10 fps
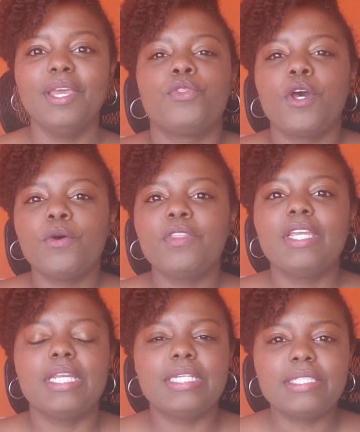Though the
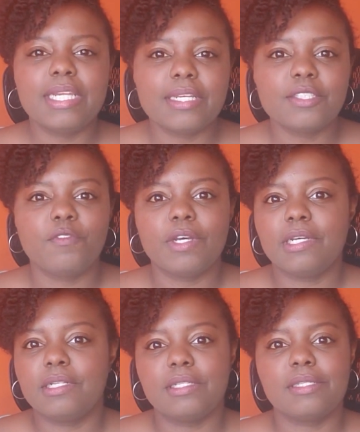index
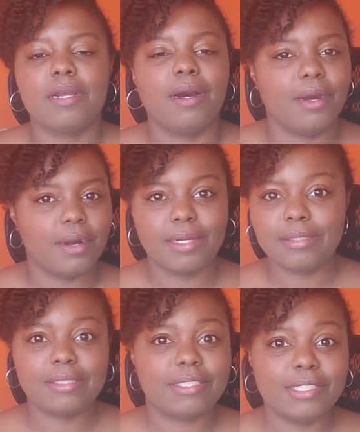funds are
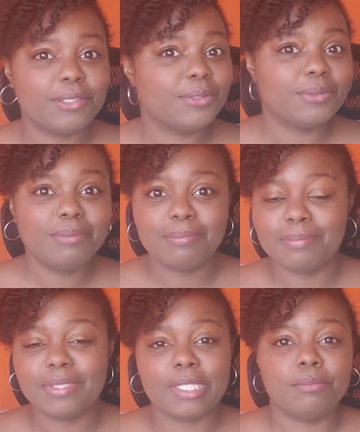still
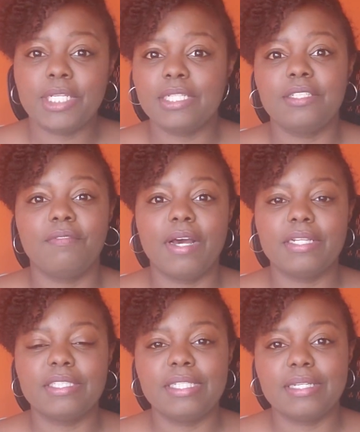subject to
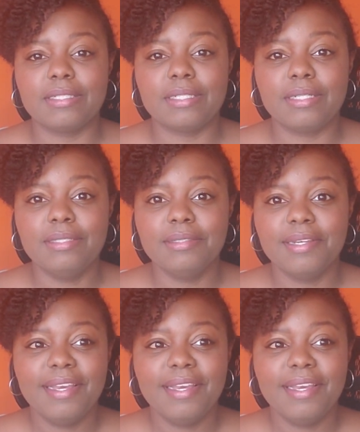volatility,